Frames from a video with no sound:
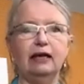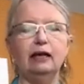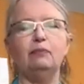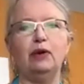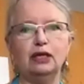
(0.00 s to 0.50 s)

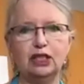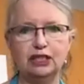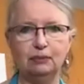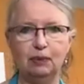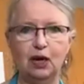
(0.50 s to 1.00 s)
precious
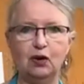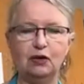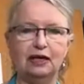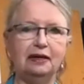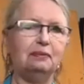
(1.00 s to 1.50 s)
about
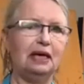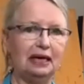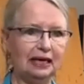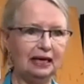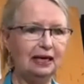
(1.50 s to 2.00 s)
and I'm
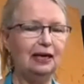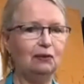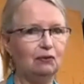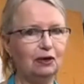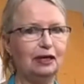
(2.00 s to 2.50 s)
getting
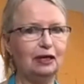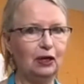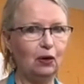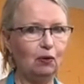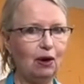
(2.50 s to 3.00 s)
really
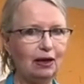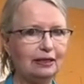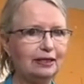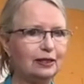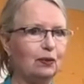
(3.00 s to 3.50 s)
low on.
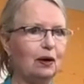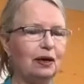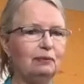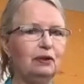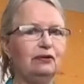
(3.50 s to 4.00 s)
So
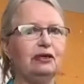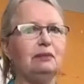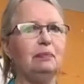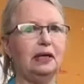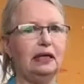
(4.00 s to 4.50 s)
I'm using
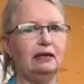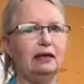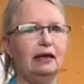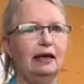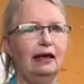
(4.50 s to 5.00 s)
paint
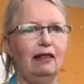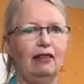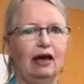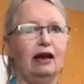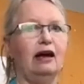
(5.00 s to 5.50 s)

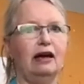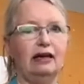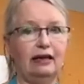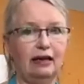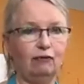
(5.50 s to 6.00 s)
that I
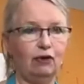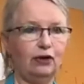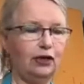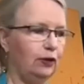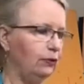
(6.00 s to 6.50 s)
never
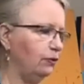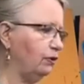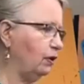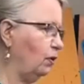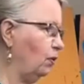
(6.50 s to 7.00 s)
use.
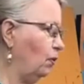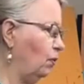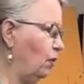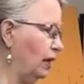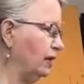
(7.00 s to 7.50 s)
So
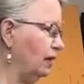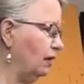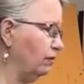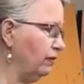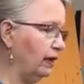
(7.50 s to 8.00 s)
one
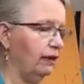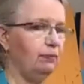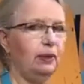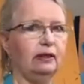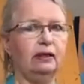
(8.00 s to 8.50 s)
color that I
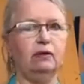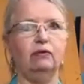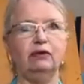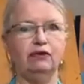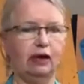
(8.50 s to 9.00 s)
pulled out,
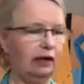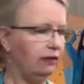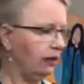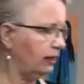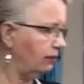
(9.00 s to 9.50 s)
which I
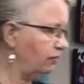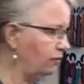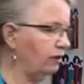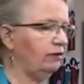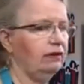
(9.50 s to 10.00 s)
think is
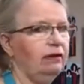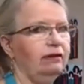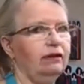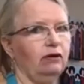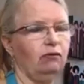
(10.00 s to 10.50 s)
just
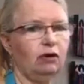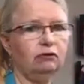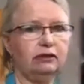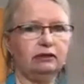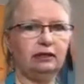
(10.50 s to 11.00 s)
the
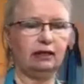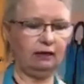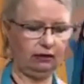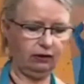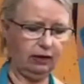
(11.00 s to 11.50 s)
grossest
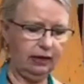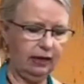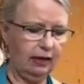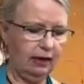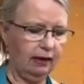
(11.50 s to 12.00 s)
color.
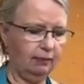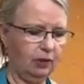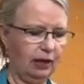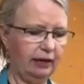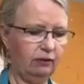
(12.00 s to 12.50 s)

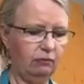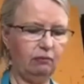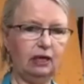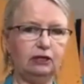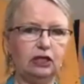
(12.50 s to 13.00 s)
I don't
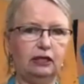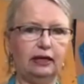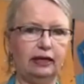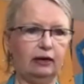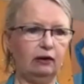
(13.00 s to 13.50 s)
much
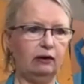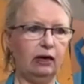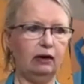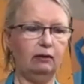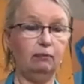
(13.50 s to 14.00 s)
like
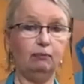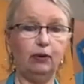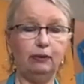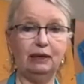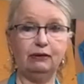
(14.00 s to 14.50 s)

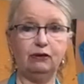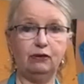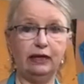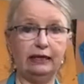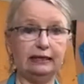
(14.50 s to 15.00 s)
premixed greens